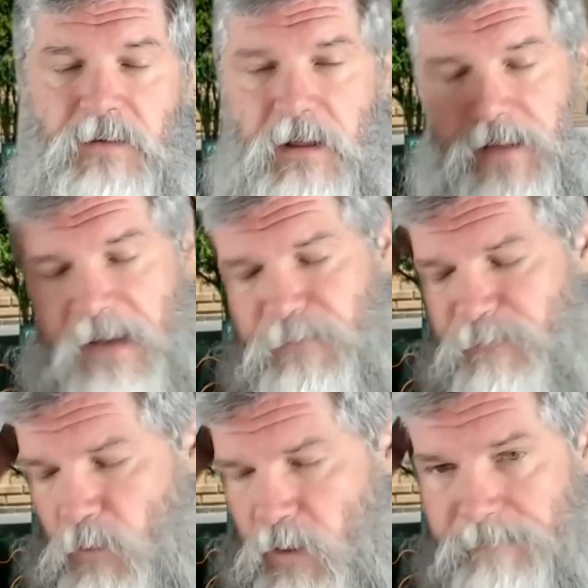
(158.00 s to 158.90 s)
Well,
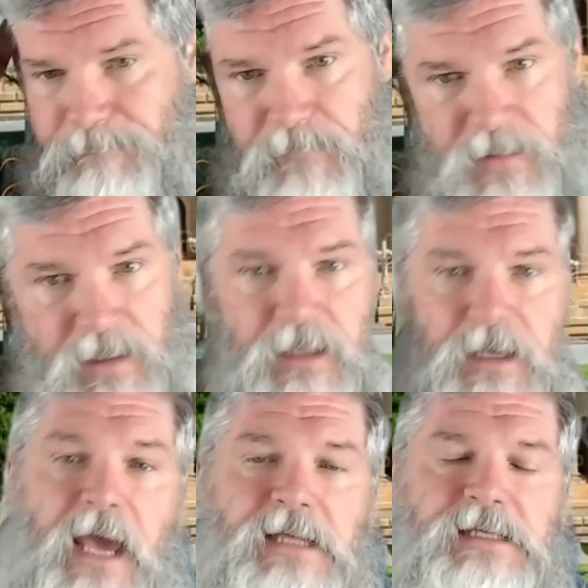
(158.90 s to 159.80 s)
AfriForum
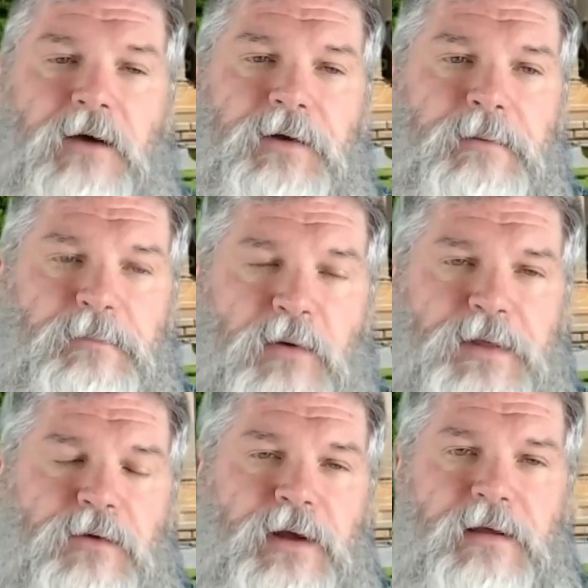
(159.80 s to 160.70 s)
and Solidarity both
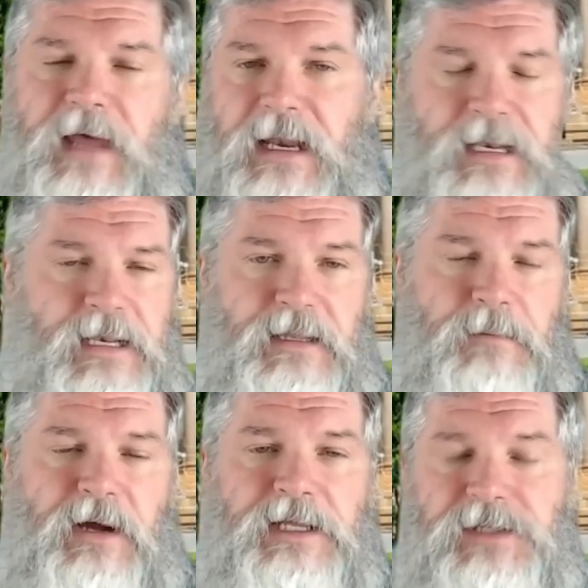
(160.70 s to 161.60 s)
agree that
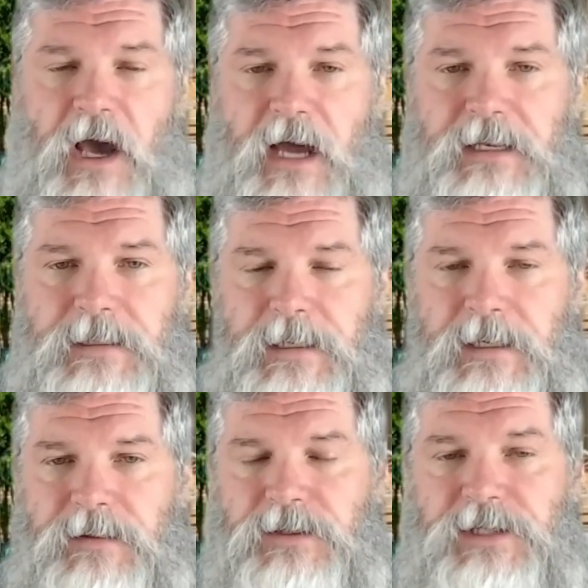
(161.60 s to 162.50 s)
the money's gone.
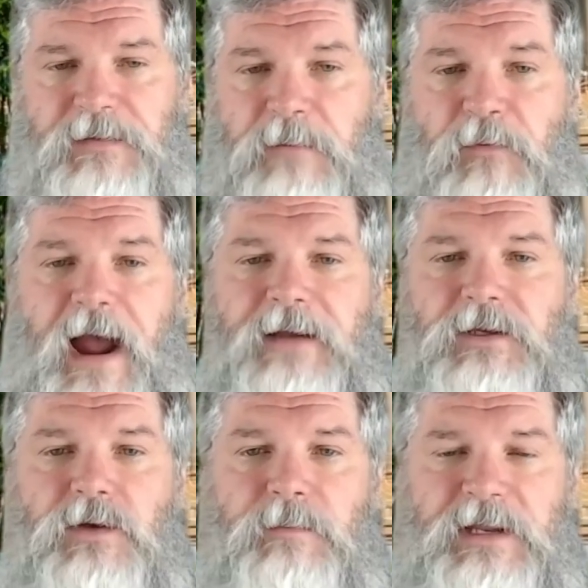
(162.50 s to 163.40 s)
There's nothing
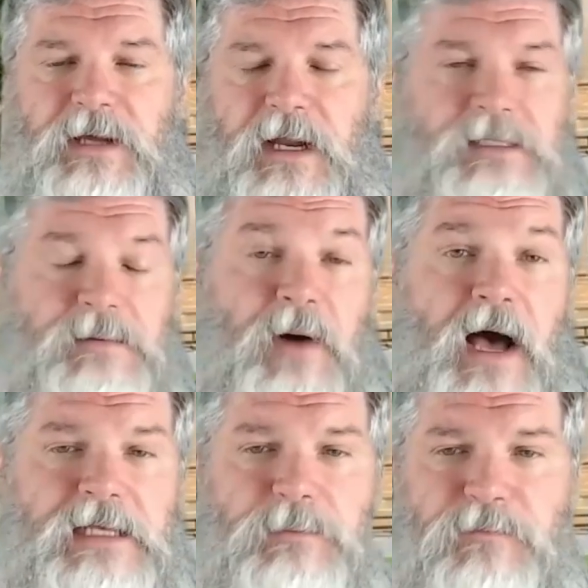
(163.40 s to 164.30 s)
practical can be done. It's
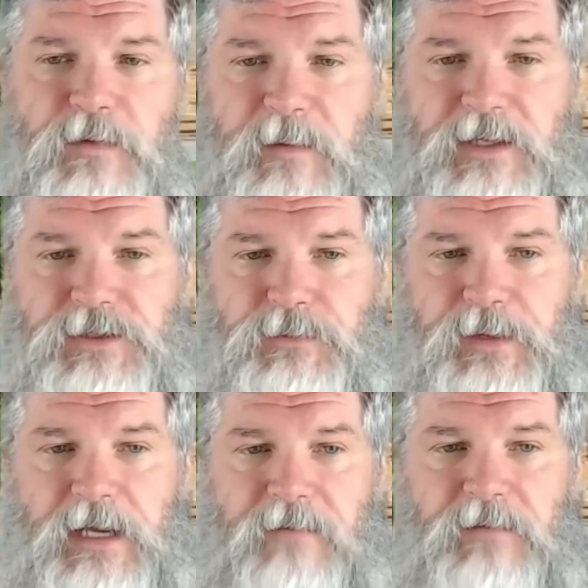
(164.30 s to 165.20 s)
impossible for the minister to
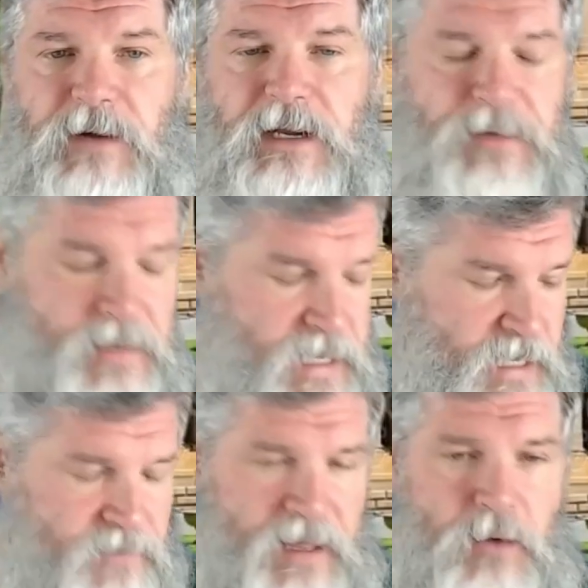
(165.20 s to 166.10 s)
recover the money. But
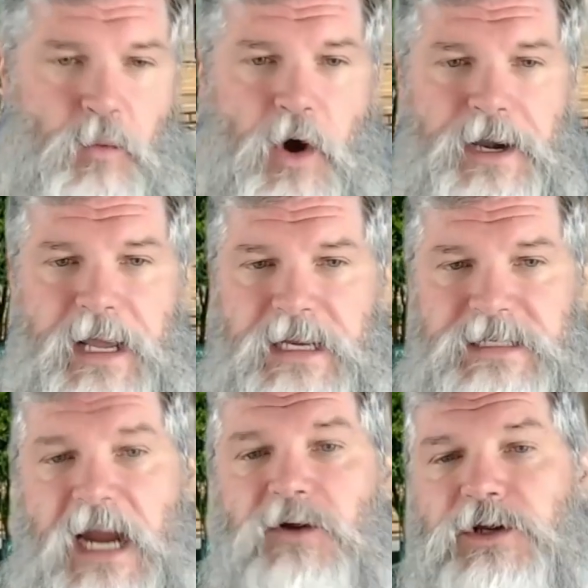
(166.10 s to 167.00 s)
they want a
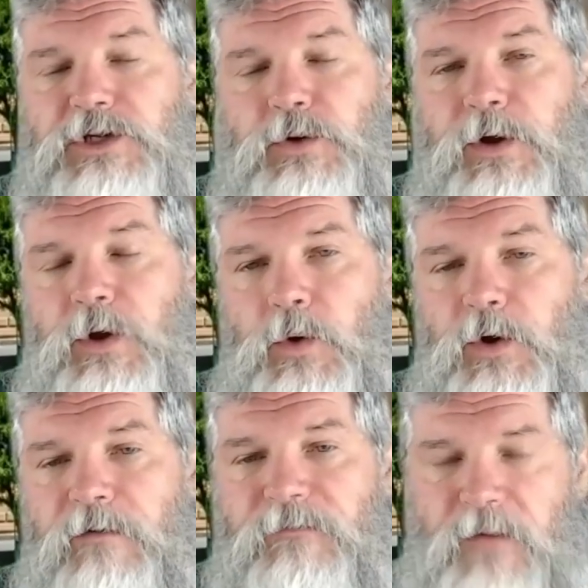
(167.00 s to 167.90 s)
declaratory
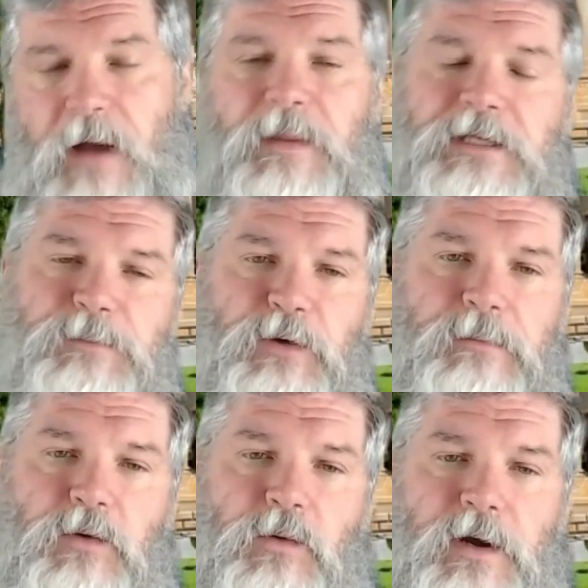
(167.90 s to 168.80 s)
order from the
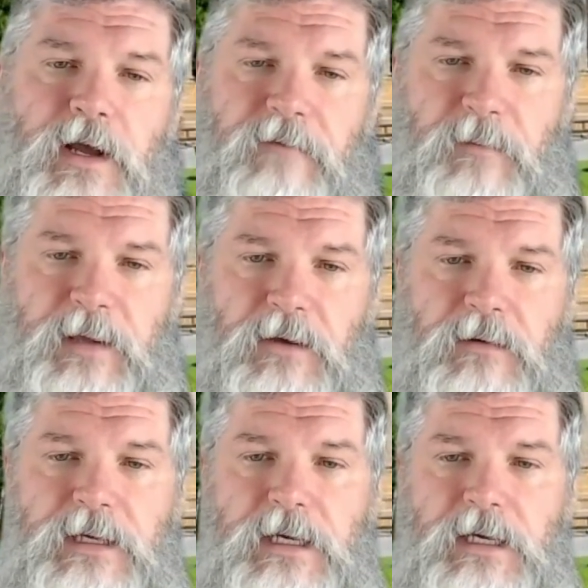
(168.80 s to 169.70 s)
Supreme Court of Appeal